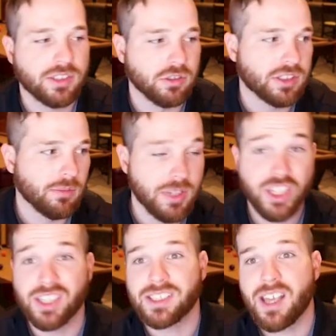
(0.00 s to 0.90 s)
So some
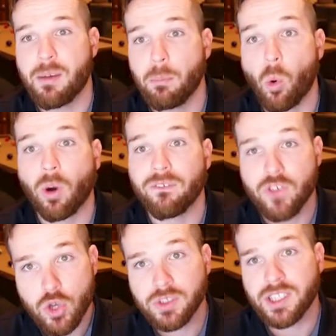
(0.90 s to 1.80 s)
niches get more
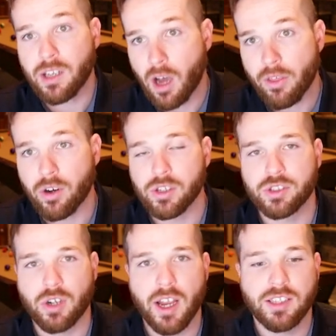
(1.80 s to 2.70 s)
views than
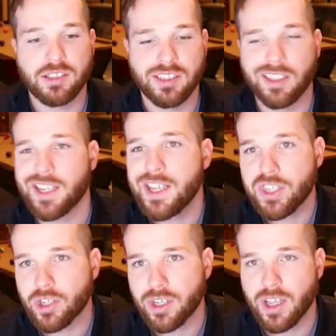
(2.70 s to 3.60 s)
others, right? And they're
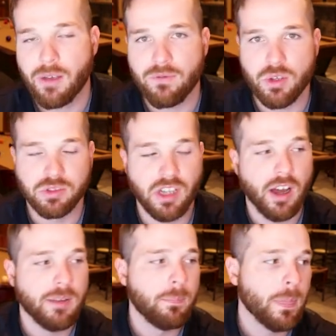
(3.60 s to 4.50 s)
easier to get views
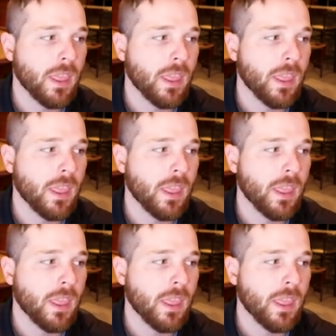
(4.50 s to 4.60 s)
on.